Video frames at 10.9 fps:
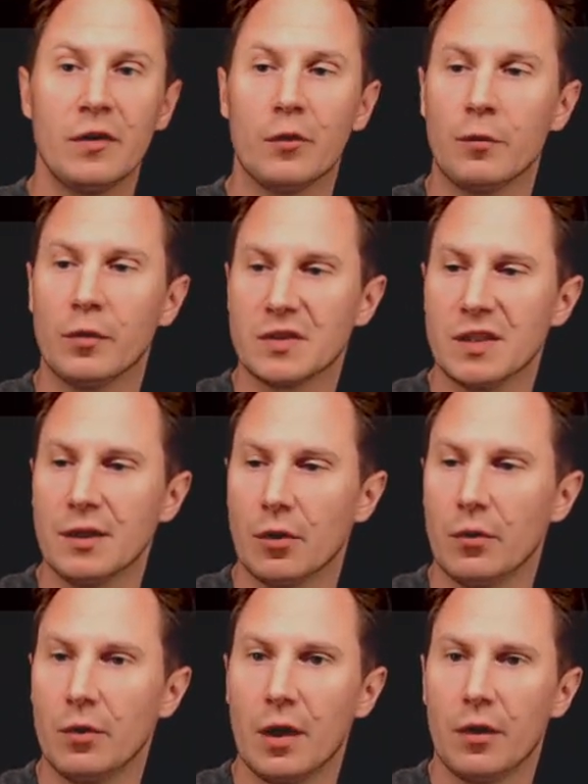over
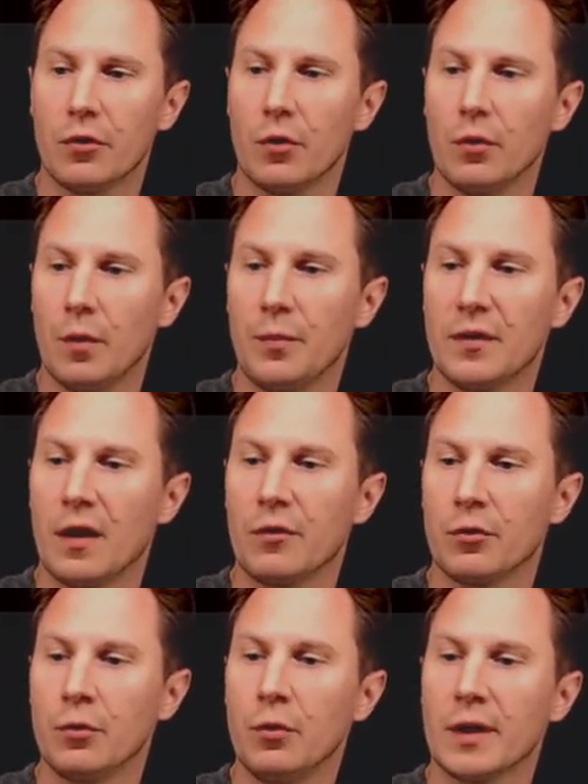0, so L'Hôpital's
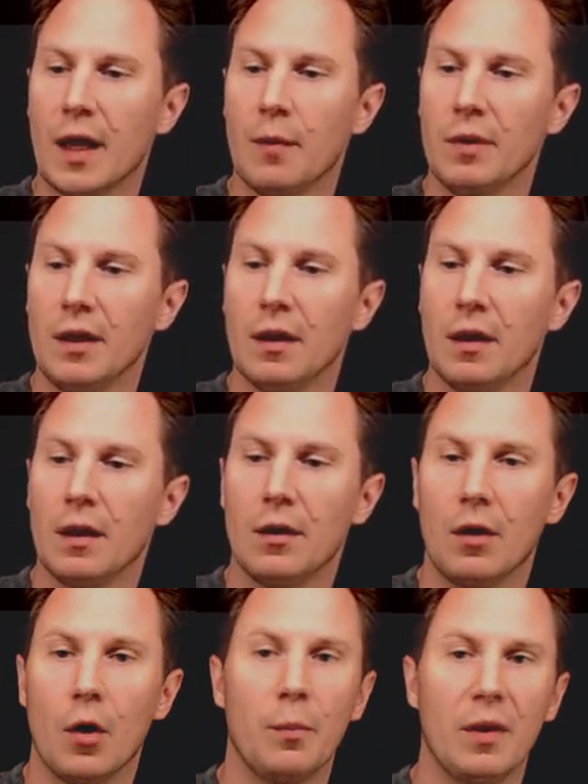rule can be
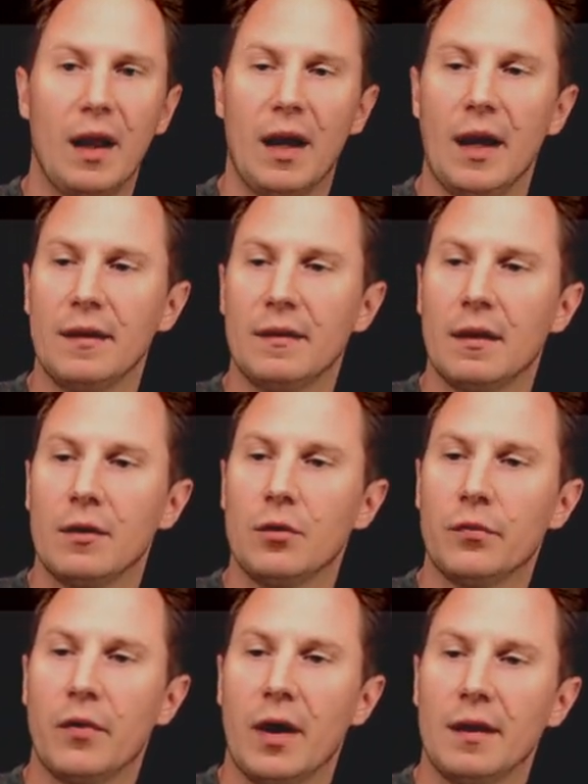applied to
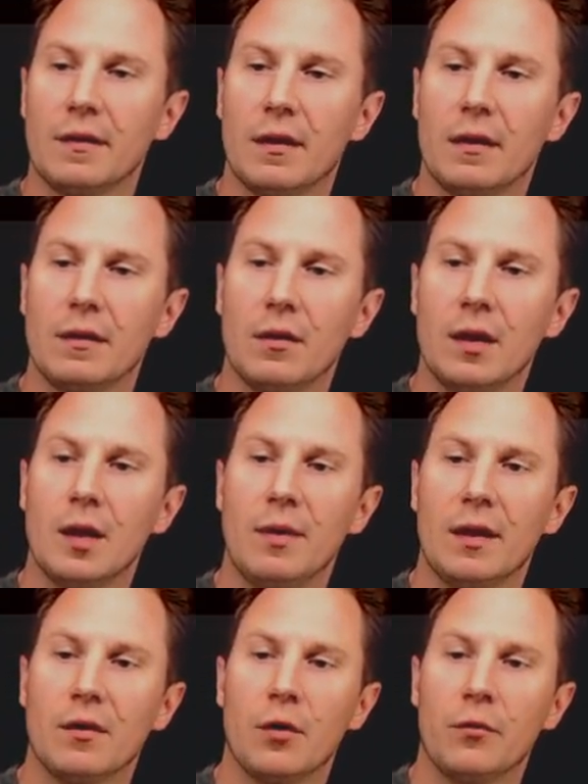find the
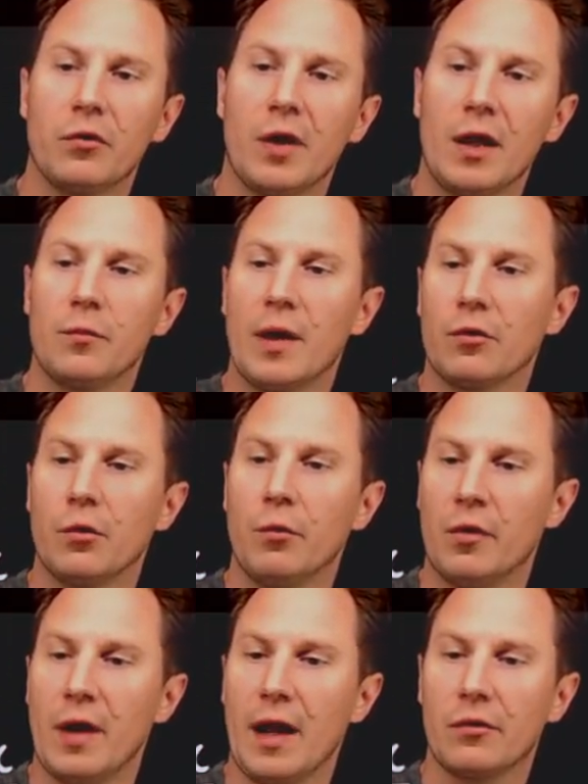limit of sine of x
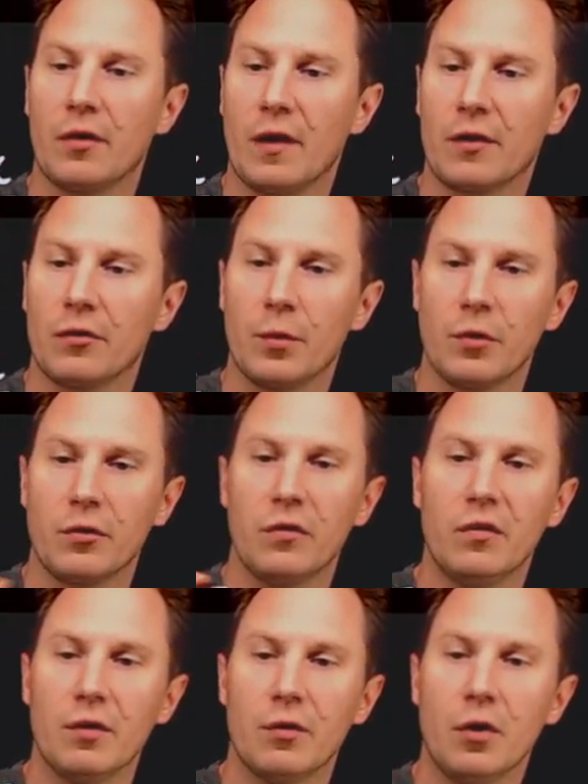over x as x approaches
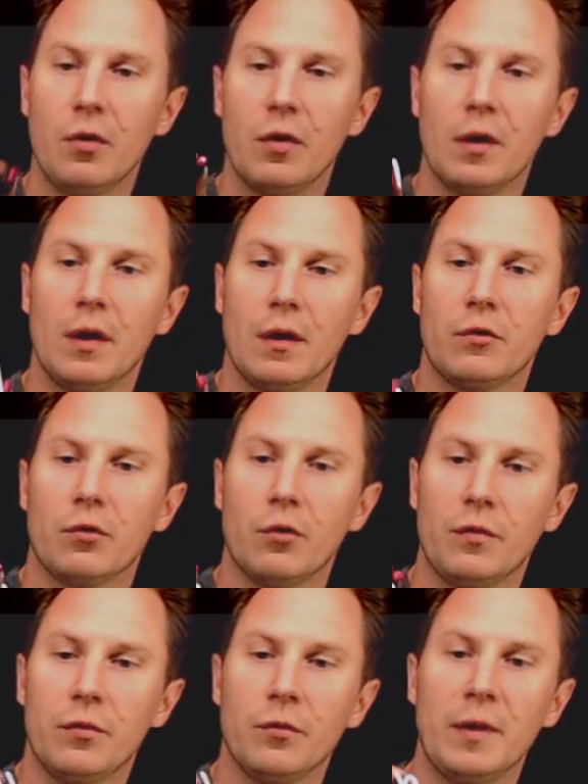0. So
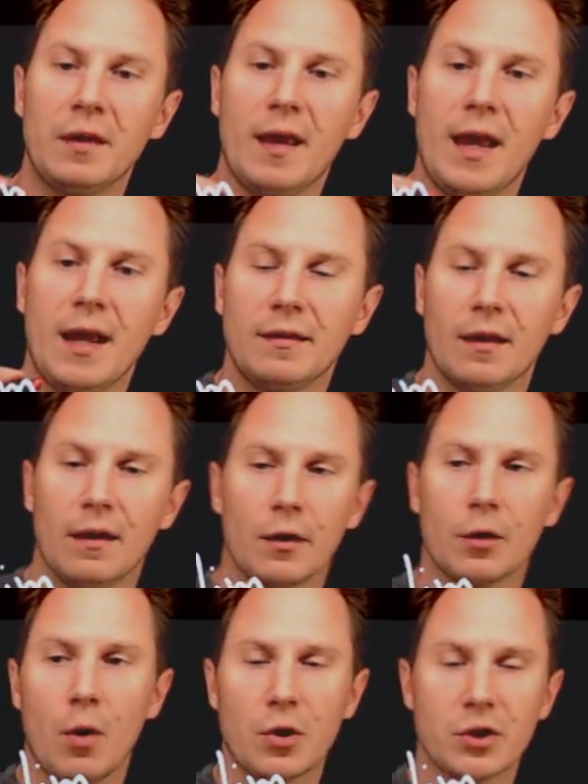if we take the
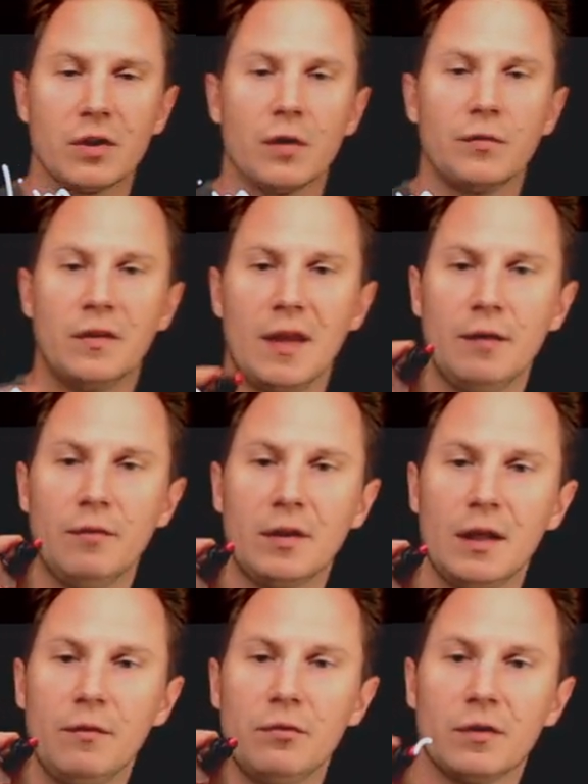quotient of the
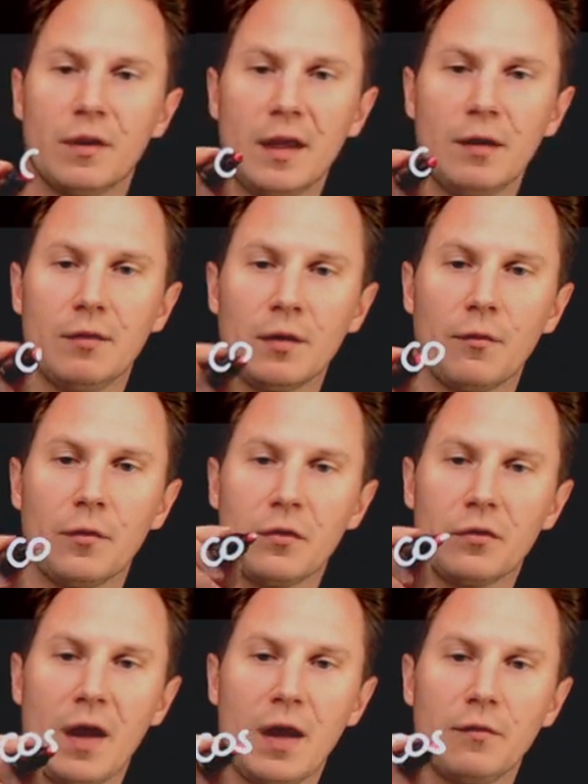derivative of the
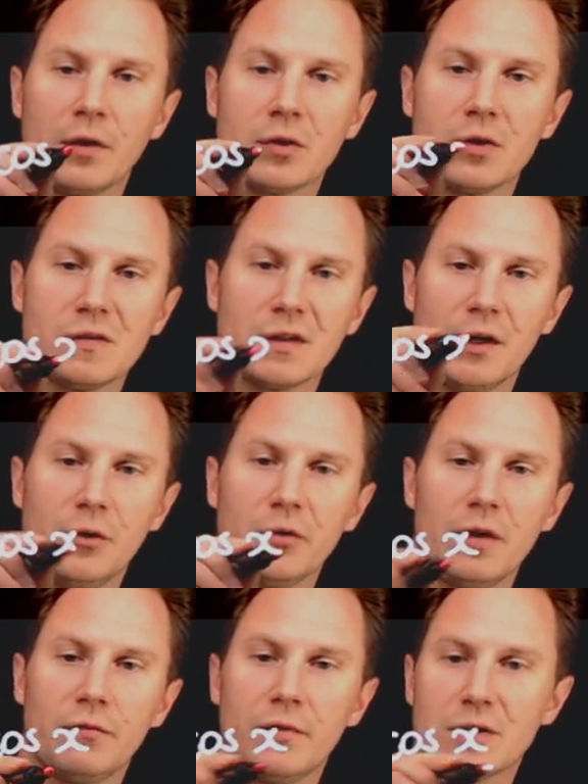sine function is the
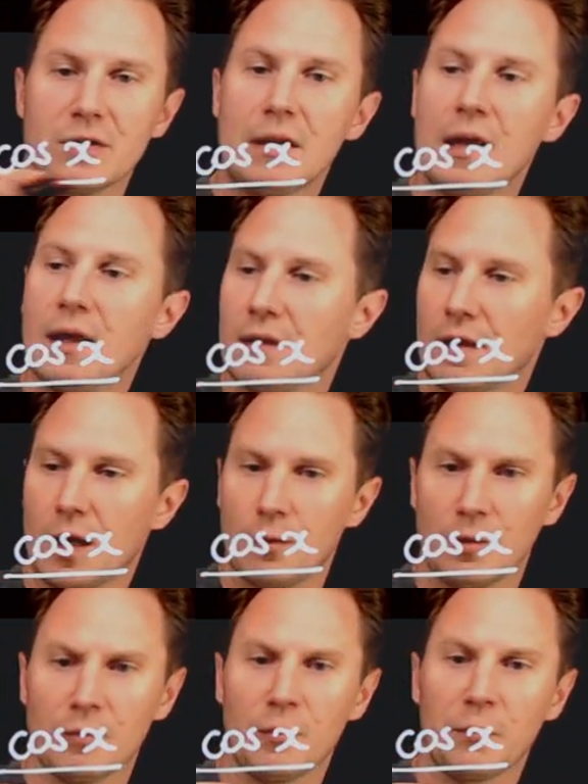cosine function, the
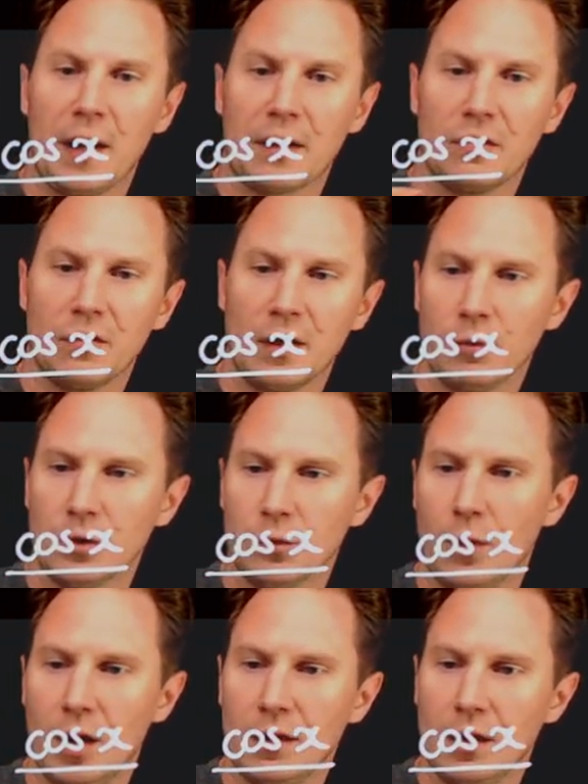derivative of x is equal to
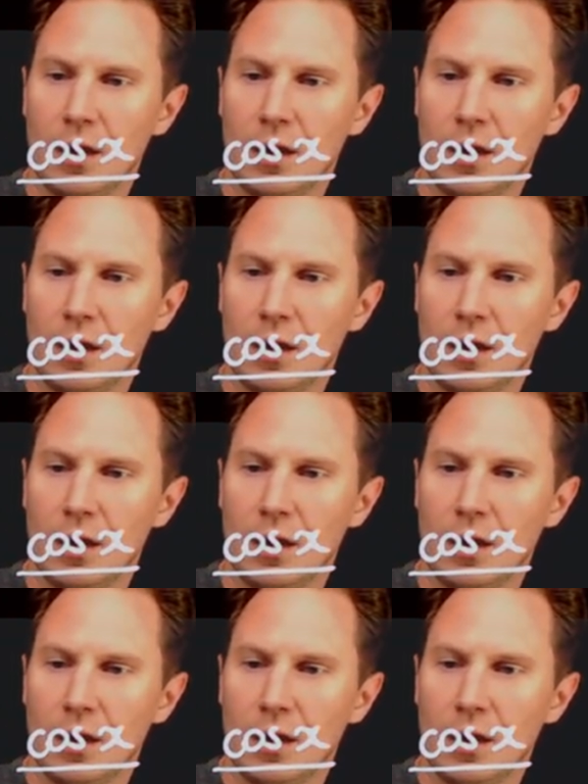1.